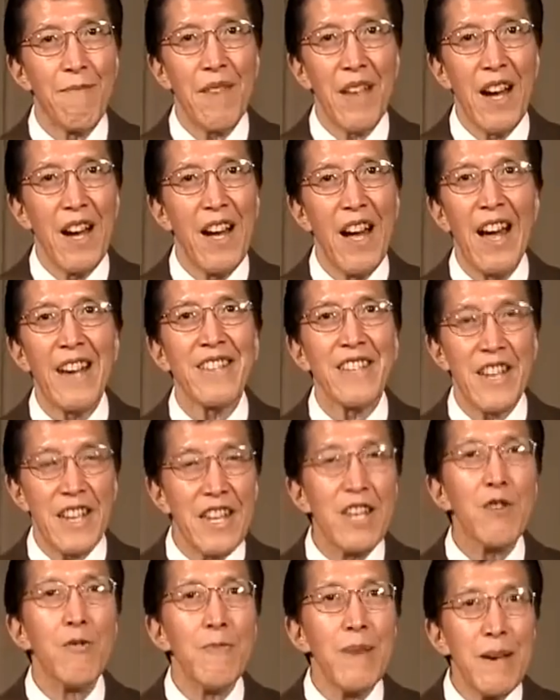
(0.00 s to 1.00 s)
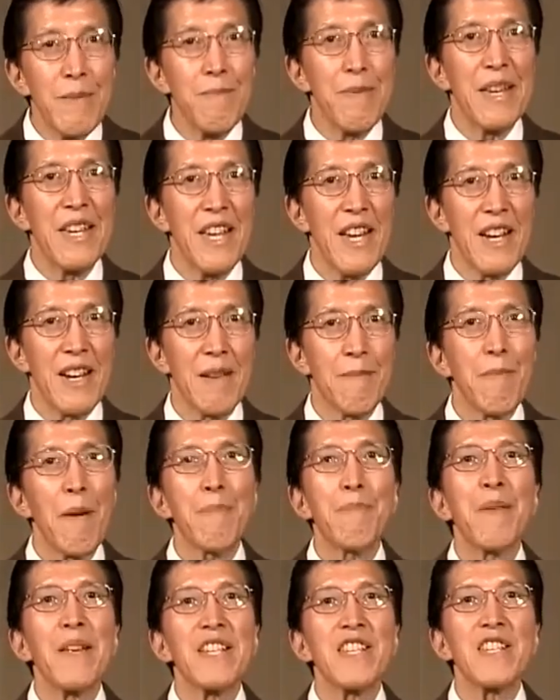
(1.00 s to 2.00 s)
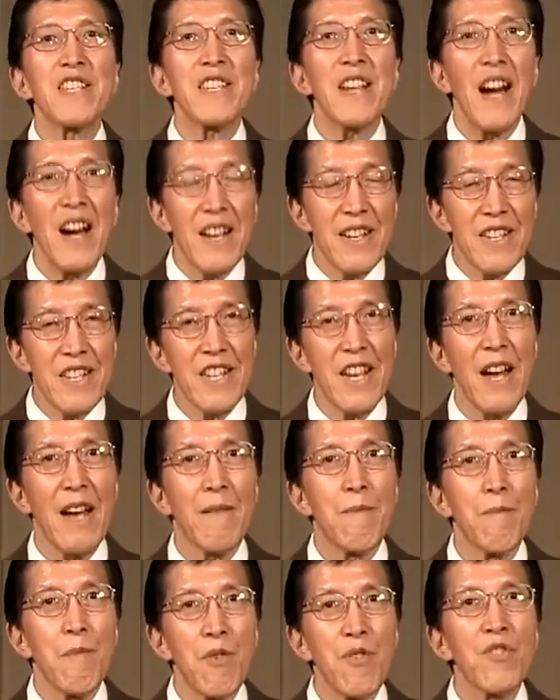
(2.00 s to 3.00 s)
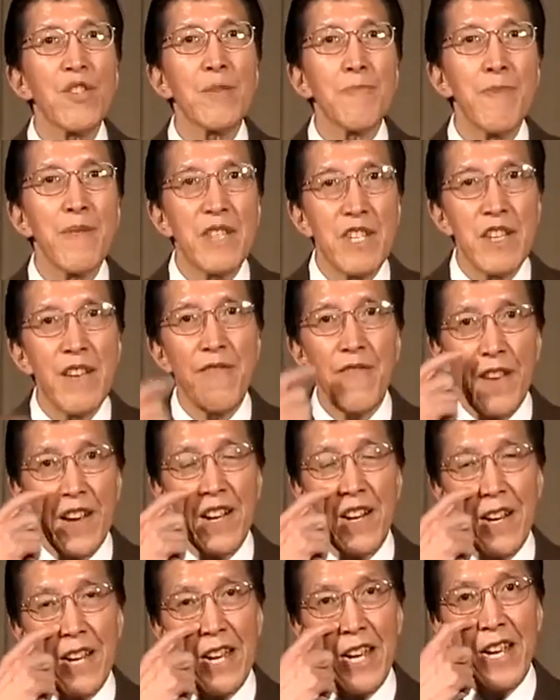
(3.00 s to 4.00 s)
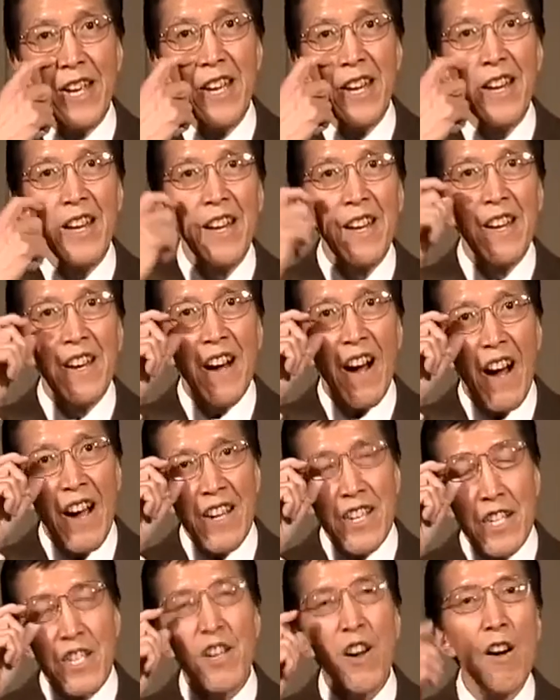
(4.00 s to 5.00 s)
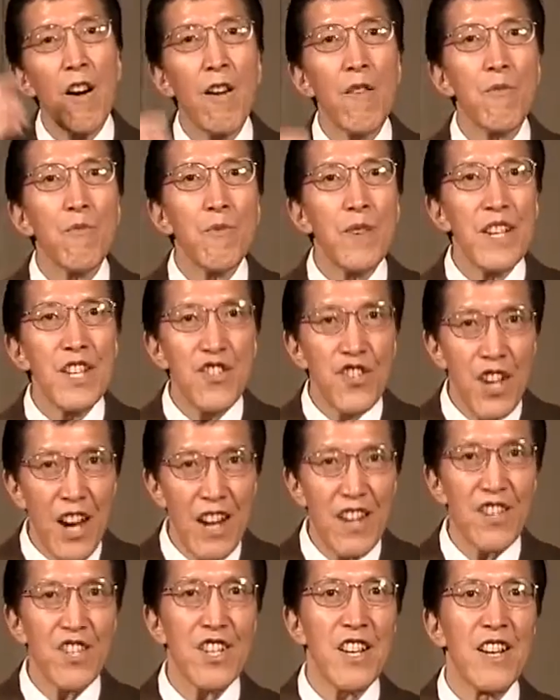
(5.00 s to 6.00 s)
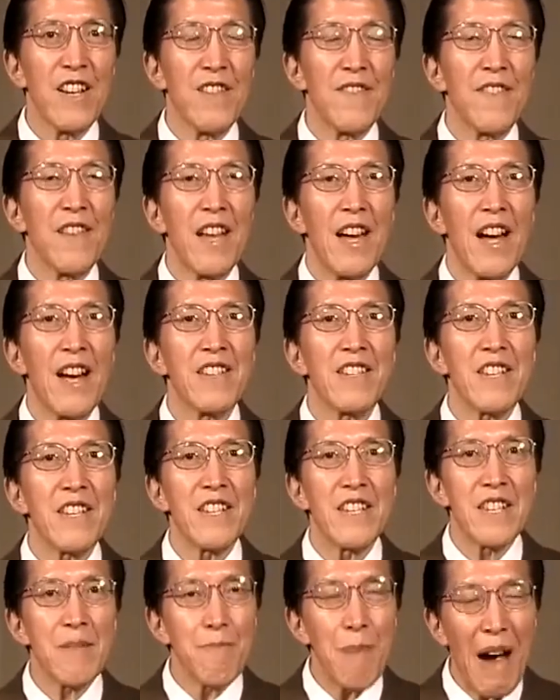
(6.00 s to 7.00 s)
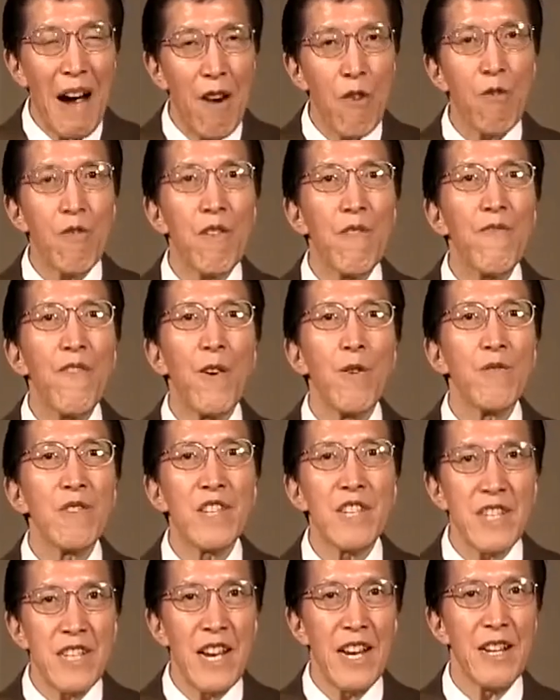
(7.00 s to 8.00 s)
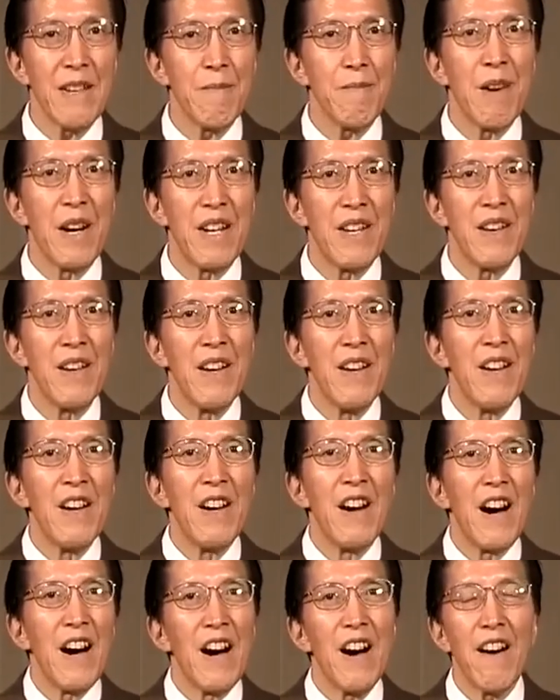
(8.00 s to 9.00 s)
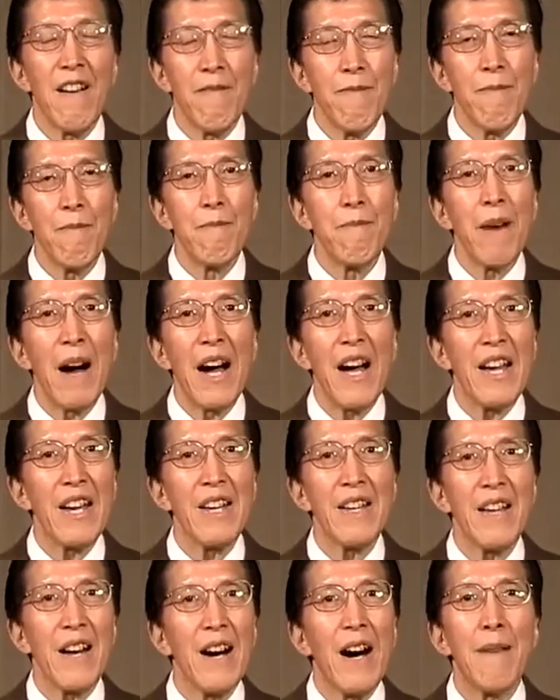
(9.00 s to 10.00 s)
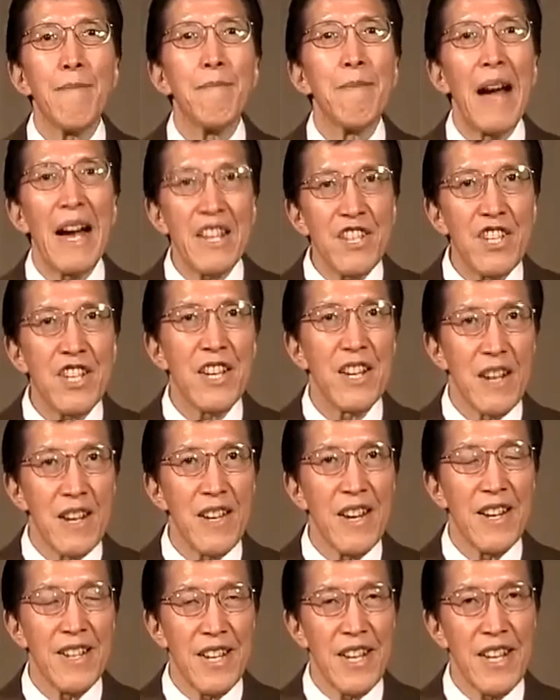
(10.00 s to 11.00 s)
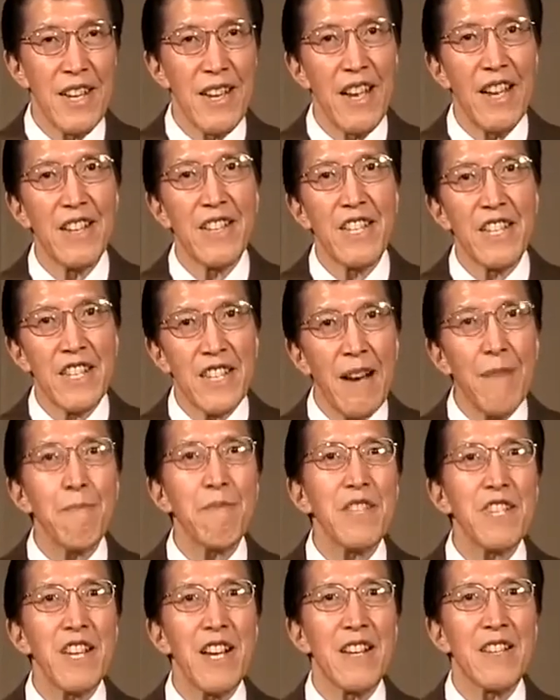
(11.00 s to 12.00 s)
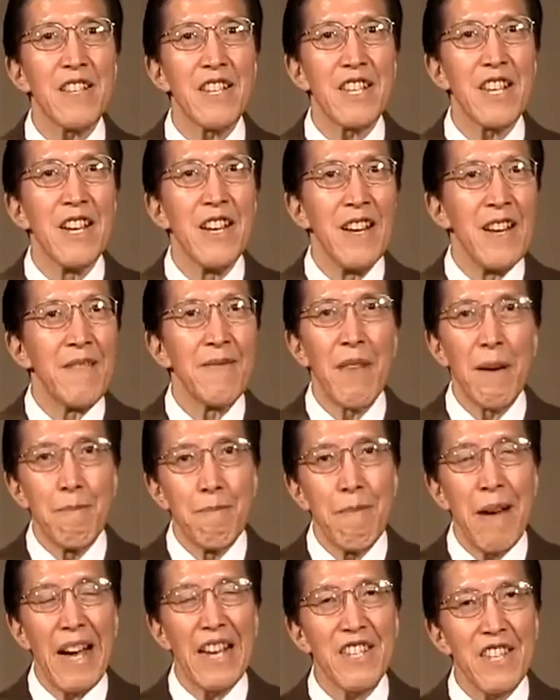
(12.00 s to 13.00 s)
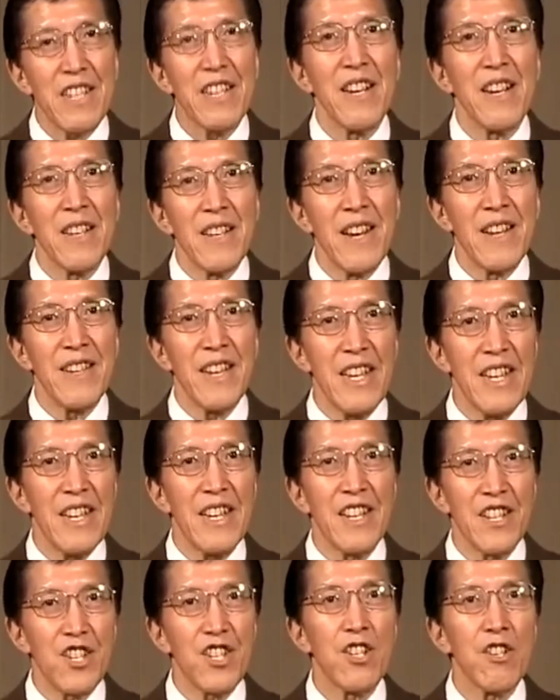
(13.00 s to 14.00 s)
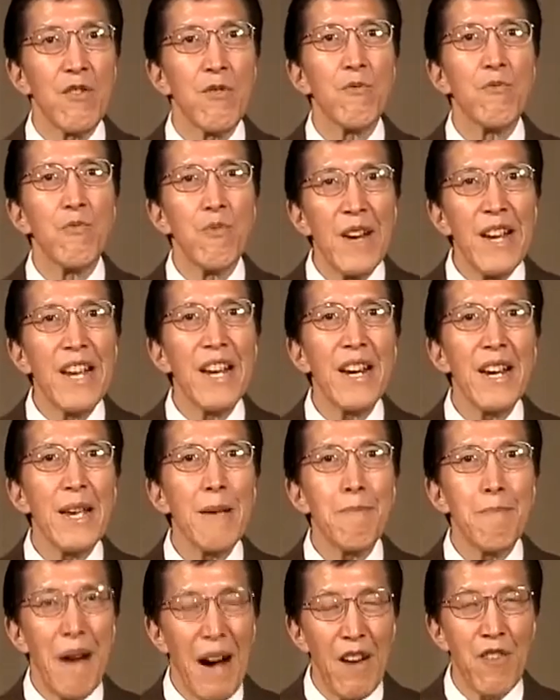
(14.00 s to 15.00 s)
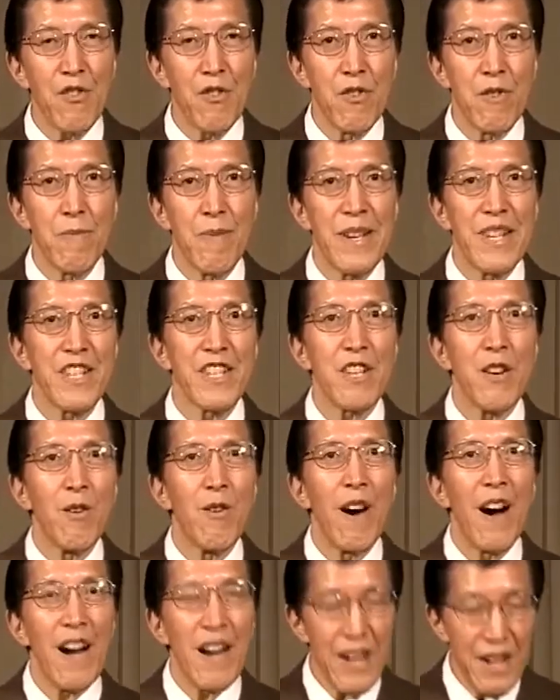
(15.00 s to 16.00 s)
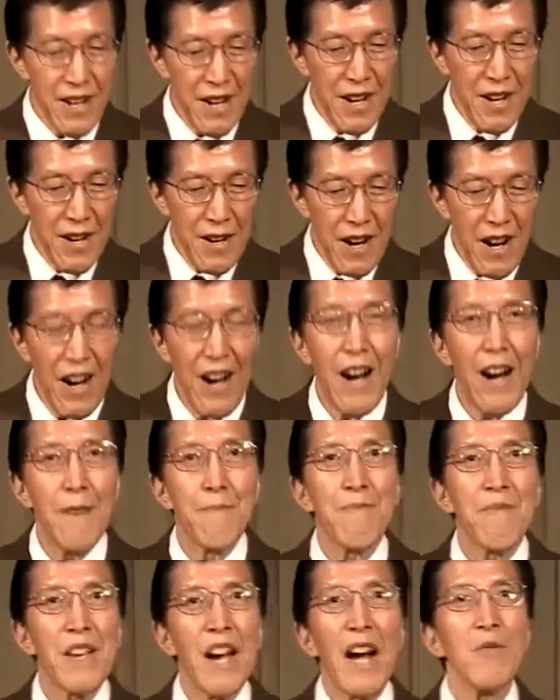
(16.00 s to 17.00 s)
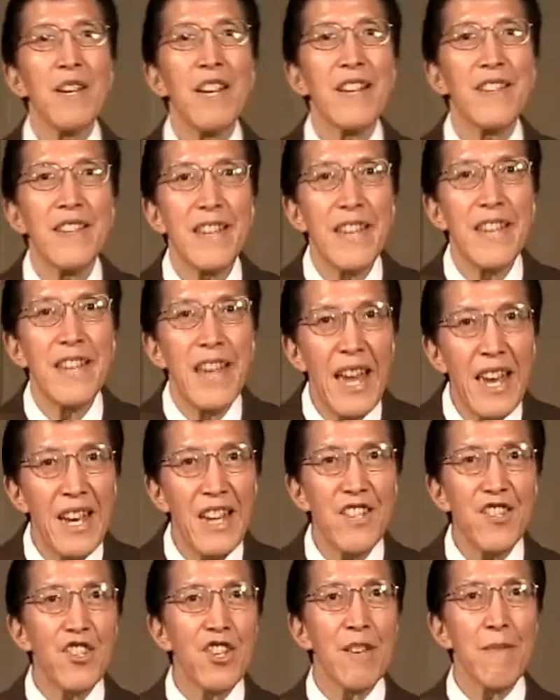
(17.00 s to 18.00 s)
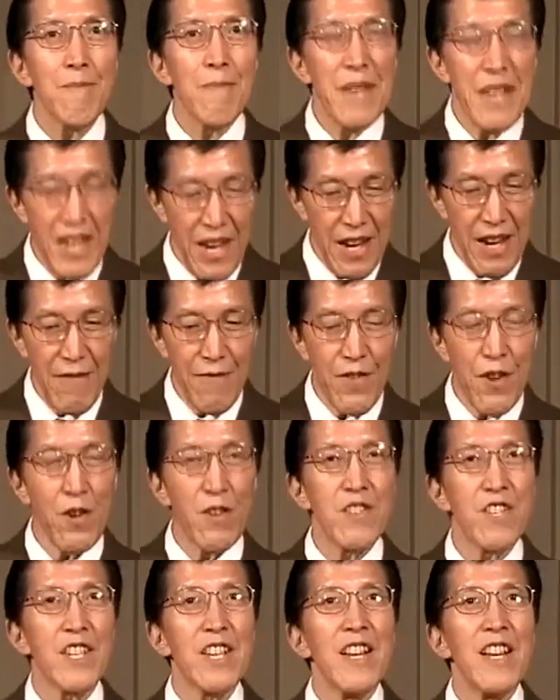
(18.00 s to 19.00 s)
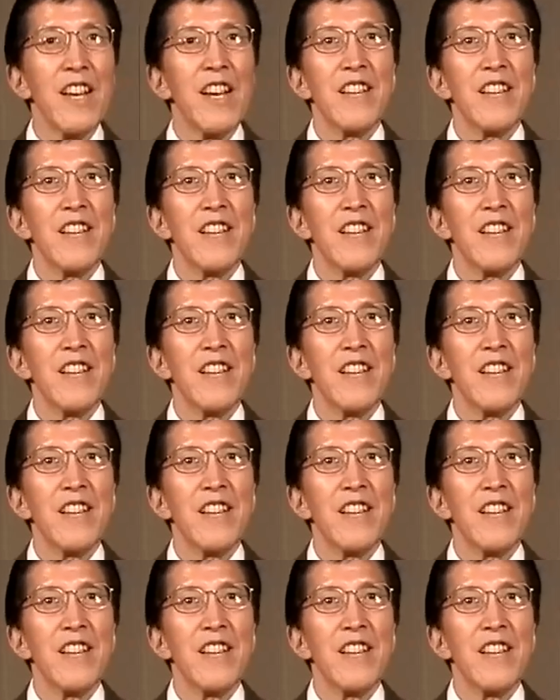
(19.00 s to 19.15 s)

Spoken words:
as a human being. But besides that, more specifically, I saw rejection as a powerful statement of my masculinity. In some sense, the masculinity issue really bothered me. So I would engage in behaviors.